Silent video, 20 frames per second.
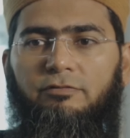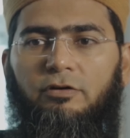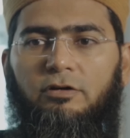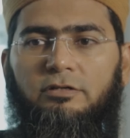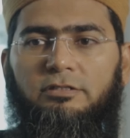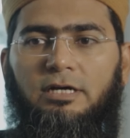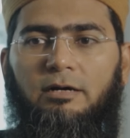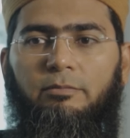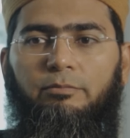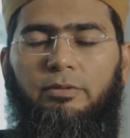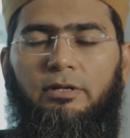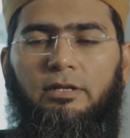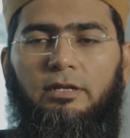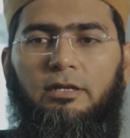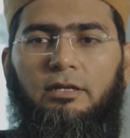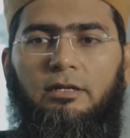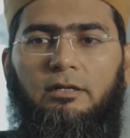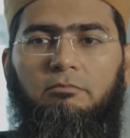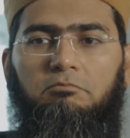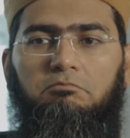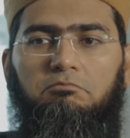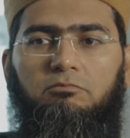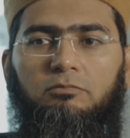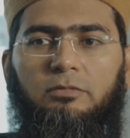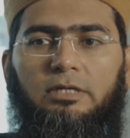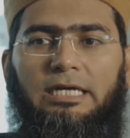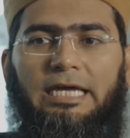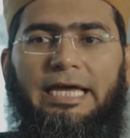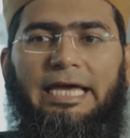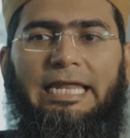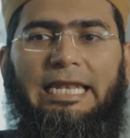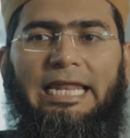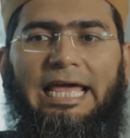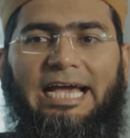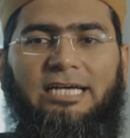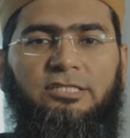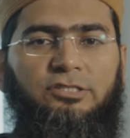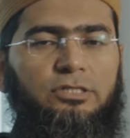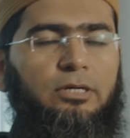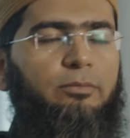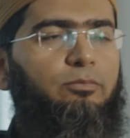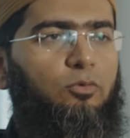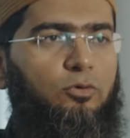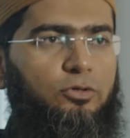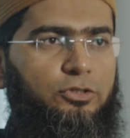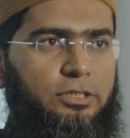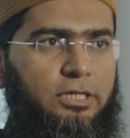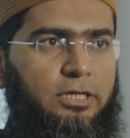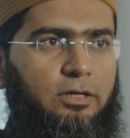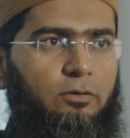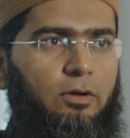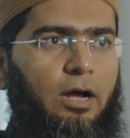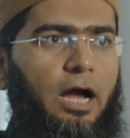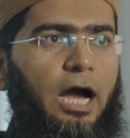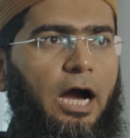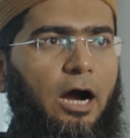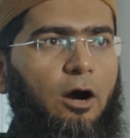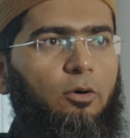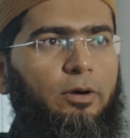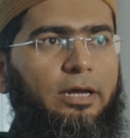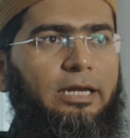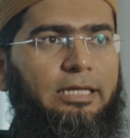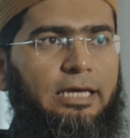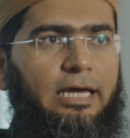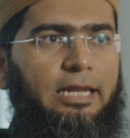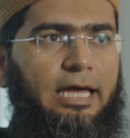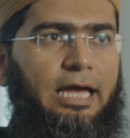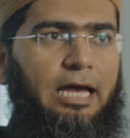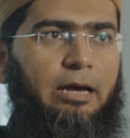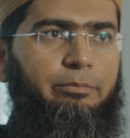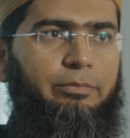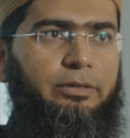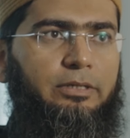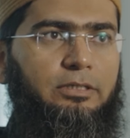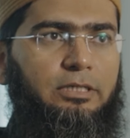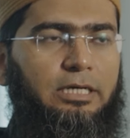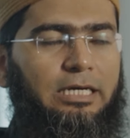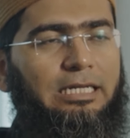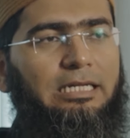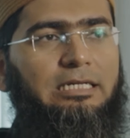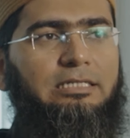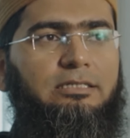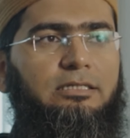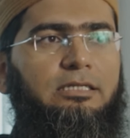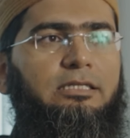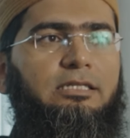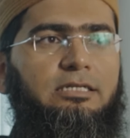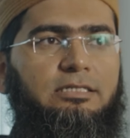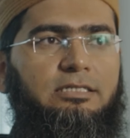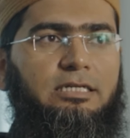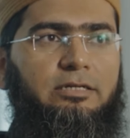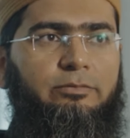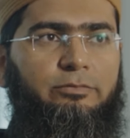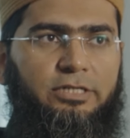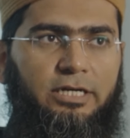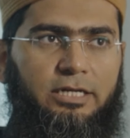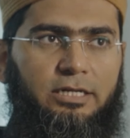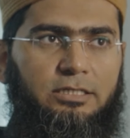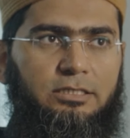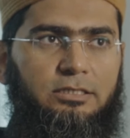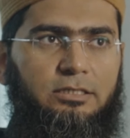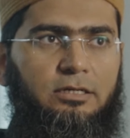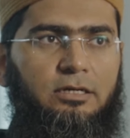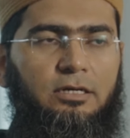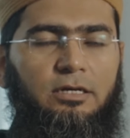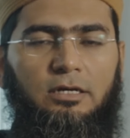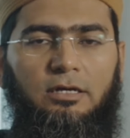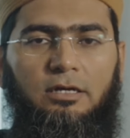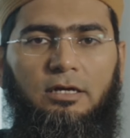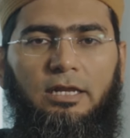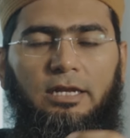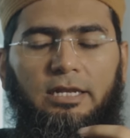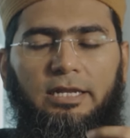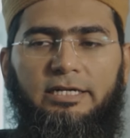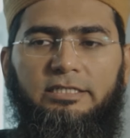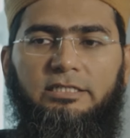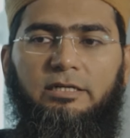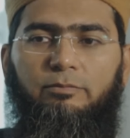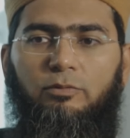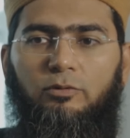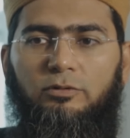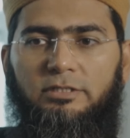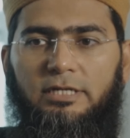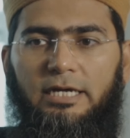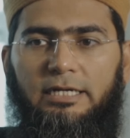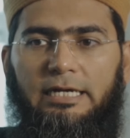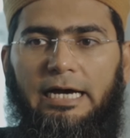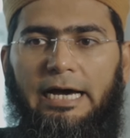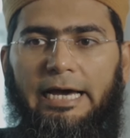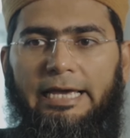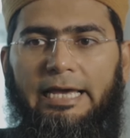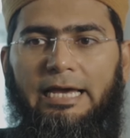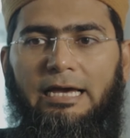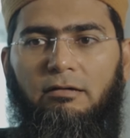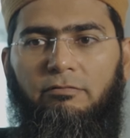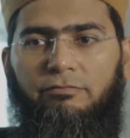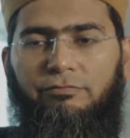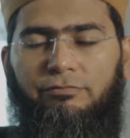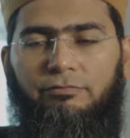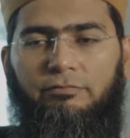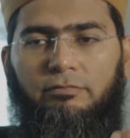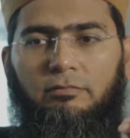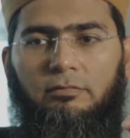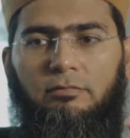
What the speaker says: For example, an extra portion, how it can happen in the same genus. Let's suppose that I have